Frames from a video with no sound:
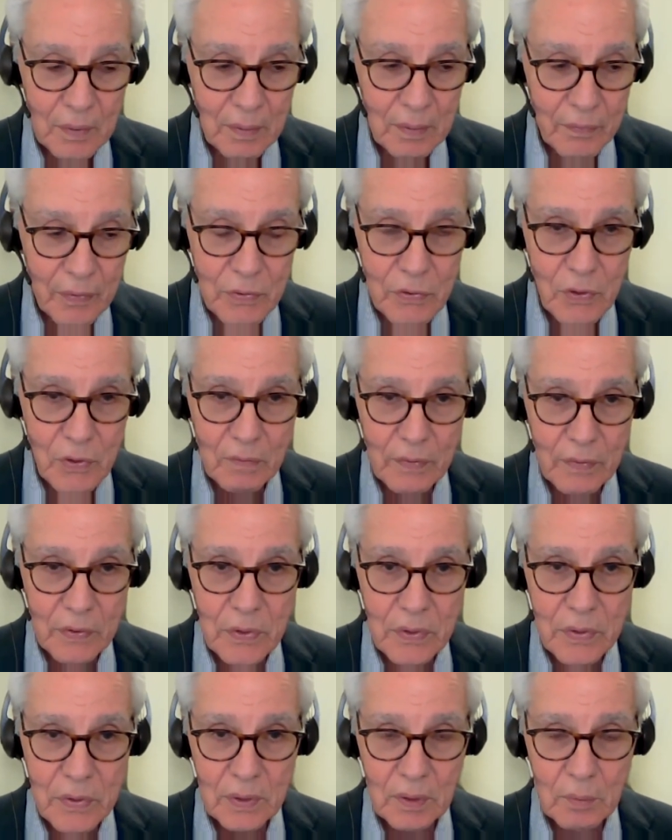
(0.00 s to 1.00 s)
of the
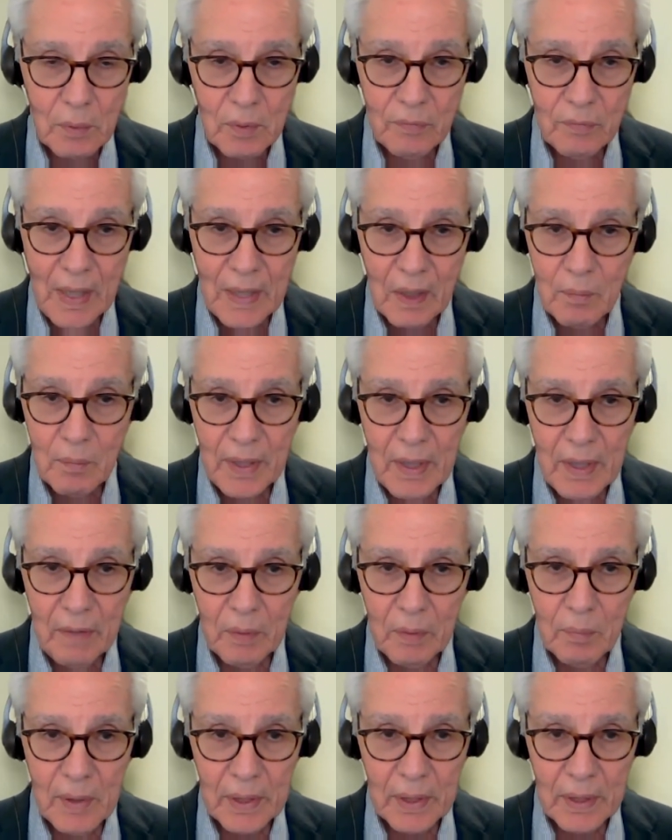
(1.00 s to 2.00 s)
services that are provided by
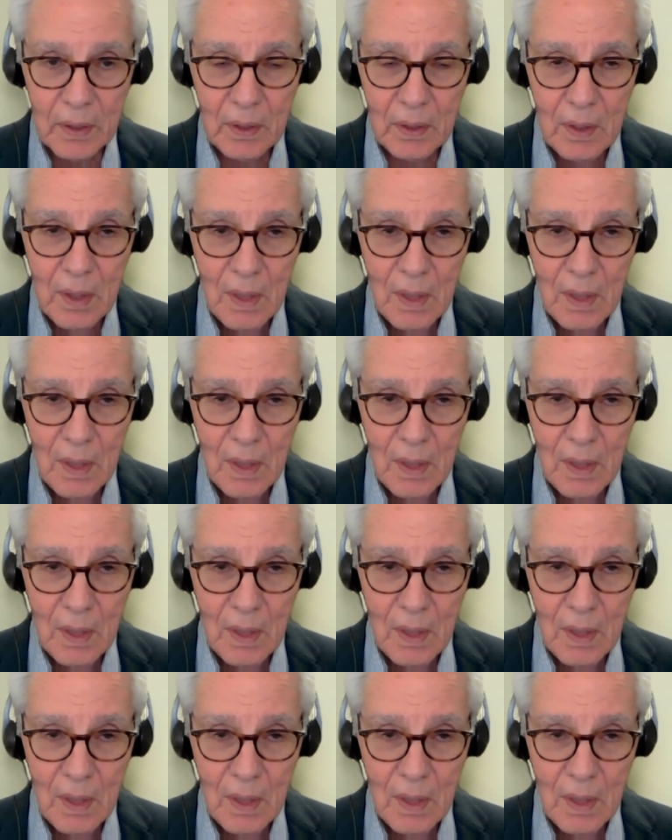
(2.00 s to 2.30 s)
everybody.